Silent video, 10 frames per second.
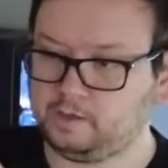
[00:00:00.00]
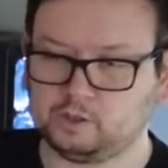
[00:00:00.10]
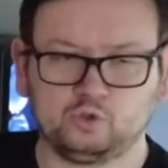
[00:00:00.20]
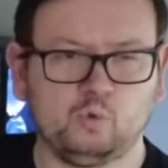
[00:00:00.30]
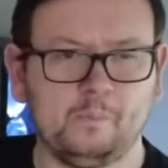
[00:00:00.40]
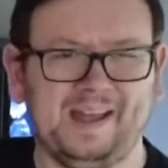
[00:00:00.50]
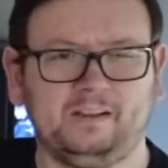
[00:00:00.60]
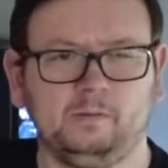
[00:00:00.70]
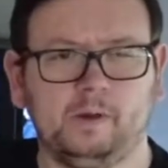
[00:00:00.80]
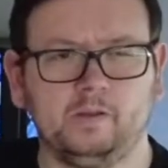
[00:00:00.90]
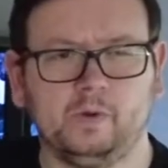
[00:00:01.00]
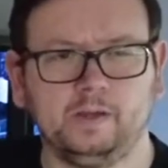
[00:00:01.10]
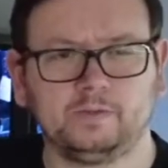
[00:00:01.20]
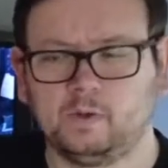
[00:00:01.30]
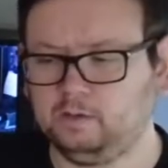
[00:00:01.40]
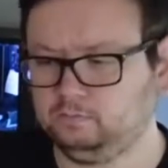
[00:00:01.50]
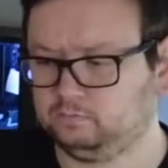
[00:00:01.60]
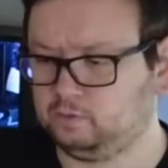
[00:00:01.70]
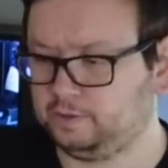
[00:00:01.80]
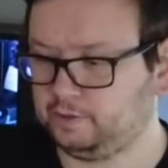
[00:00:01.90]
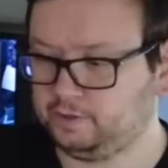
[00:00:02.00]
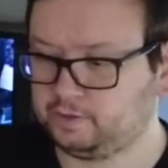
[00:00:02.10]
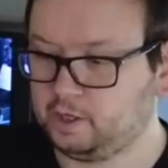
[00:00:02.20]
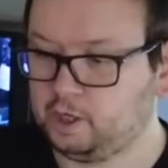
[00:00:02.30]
This is all metal, by the way, as well. Really good.